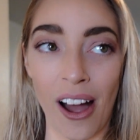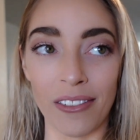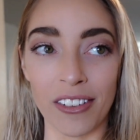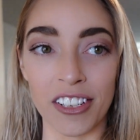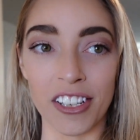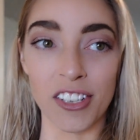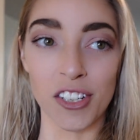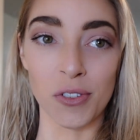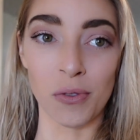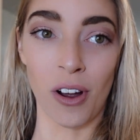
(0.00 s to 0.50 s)
have a
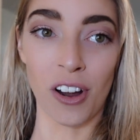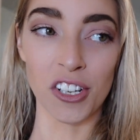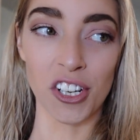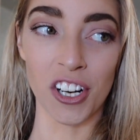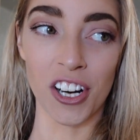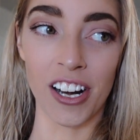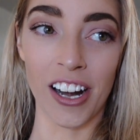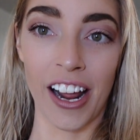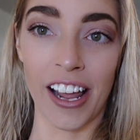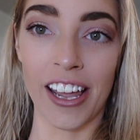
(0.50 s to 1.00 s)

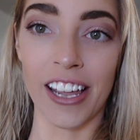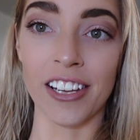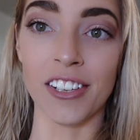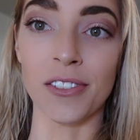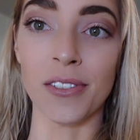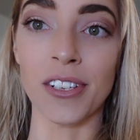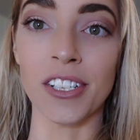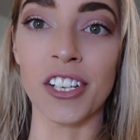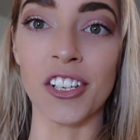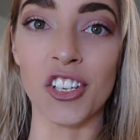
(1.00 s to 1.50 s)
dishwasher and I hate
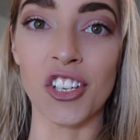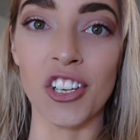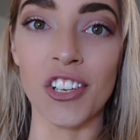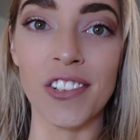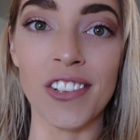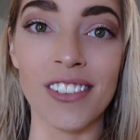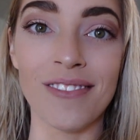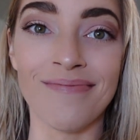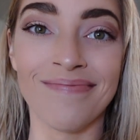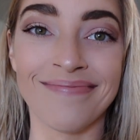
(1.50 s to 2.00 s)
doing
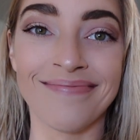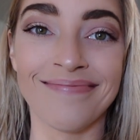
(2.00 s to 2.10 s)
dishes.